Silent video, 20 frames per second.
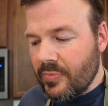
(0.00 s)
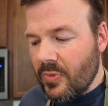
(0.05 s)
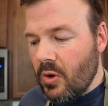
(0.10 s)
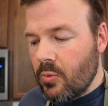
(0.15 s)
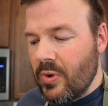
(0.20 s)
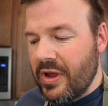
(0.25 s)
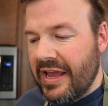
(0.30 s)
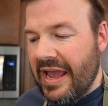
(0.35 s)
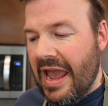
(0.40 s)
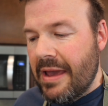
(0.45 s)

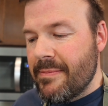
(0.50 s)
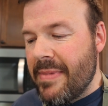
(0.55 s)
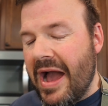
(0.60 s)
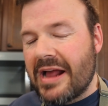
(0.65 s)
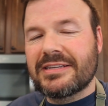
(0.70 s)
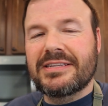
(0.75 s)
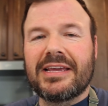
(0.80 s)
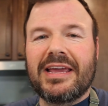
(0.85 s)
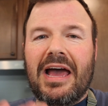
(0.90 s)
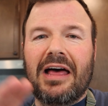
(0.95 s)
we came
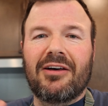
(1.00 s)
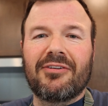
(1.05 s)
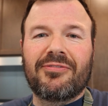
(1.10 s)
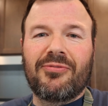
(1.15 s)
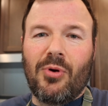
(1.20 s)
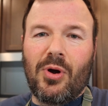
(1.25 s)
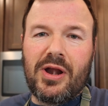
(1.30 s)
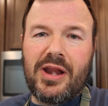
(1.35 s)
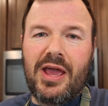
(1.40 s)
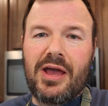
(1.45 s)
back to
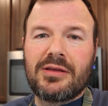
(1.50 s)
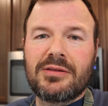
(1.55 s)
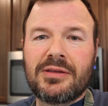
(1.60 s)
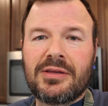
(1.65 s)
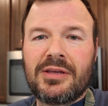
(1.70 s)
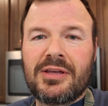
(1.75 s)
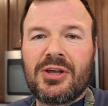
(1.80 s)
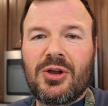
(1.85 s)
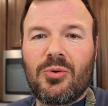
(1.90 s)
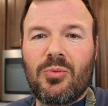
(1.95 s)
California.
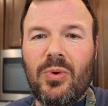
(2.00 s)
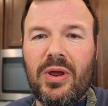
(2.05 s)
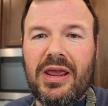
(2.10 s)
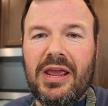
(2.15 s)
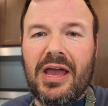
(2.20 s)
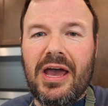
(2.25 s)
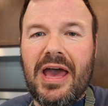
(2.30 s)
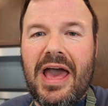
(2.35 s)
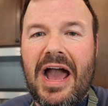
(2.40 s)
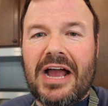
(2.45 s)

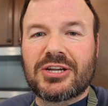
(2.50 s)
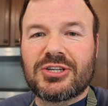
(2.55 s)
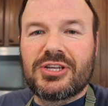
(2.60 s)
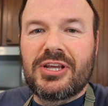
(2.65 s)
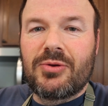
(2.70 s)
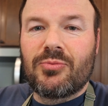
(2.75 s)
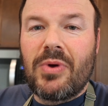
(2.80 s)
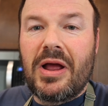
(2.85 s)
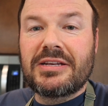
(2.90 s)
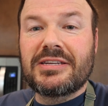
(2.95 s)
We
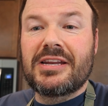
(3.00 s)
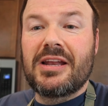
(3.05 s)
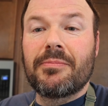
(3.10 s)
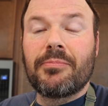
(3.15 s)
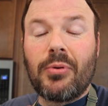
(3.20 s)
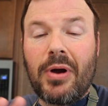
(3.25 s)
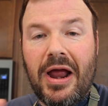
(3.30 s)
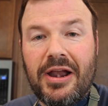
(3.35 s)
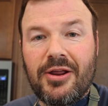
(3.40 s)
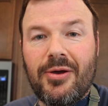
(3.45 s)
actually rented a
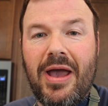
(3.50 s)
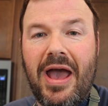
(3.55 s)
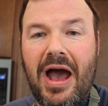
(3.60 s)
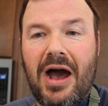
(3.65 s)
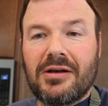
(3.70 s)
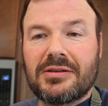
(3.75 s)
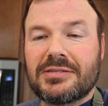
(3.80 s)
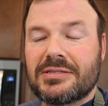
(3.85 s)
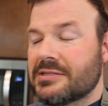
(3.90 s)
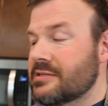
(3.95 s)
brand new
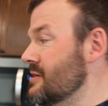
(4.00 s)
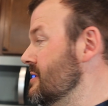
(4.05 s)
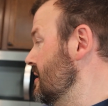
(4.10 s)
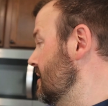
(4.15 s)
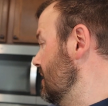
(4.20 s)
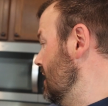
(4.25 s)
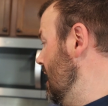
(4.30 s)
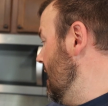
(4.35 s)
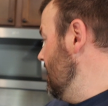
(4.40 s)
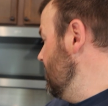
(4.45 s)
house.
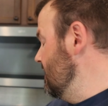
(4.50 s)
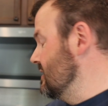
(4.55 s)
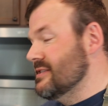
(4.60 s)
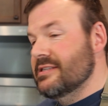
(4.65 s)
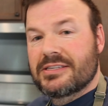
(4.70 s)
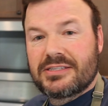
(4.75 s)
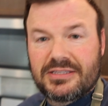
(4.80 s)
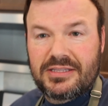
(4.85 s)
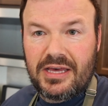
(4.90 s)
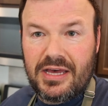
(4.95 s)
This
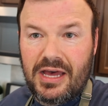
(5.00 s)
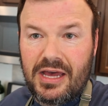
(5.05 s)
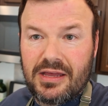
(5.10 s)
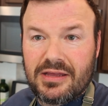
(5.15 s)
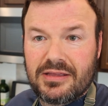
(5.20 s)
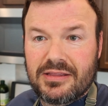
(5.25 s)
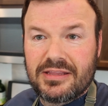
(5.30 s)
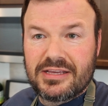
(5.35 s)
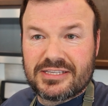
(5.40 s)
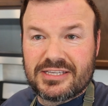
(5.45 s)
is
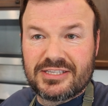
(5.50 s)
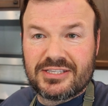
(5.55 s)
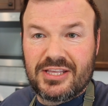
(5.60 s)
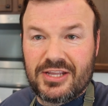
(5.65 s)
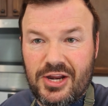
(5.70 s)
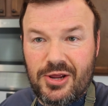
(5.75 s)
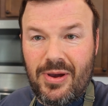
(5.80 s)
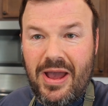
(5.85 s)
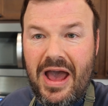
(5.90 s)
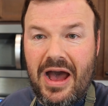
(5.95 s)

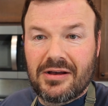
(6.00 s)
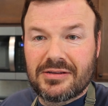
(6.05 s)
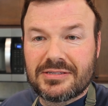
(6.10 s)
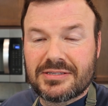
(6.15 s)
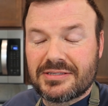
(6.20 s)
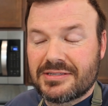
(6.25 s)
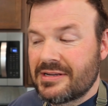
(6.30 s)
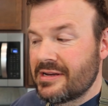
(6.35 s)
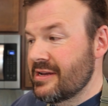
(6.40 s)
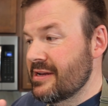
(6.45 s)
the new
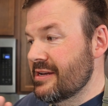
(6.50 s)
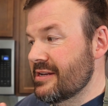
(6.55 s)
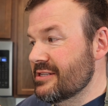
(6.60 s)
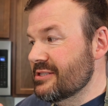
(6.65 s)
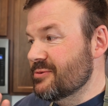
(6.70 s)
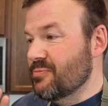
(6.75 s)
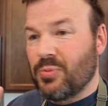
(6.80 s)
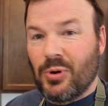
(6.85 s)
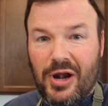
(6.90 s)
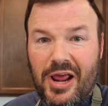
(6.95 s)
house.
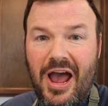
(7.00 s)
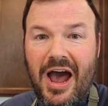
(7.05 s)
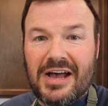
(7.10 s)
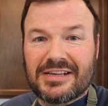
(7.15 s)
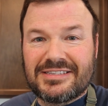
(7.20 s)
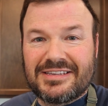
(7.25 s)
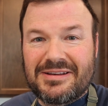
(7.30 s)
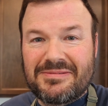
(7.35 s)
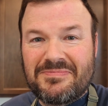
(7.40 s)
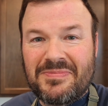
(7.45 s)
It's pretty
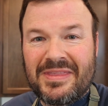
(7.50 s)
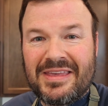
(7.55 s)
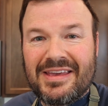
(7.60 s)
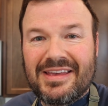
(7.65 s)
awesome.